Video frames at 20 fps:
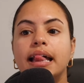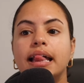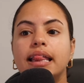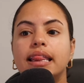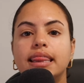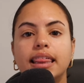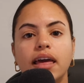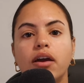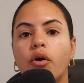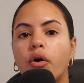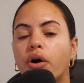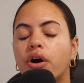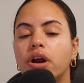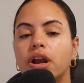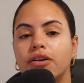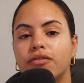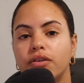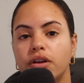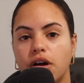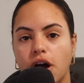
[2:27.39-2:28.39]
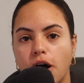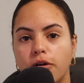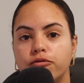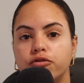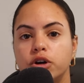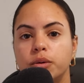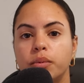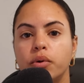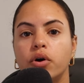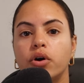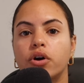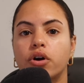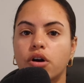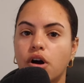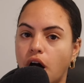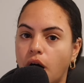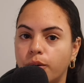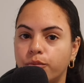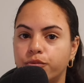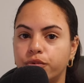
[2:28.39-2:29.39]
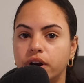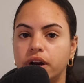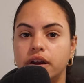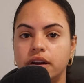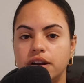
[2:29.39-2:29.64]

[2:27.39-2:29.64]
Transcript: they aren't even comfortable or confident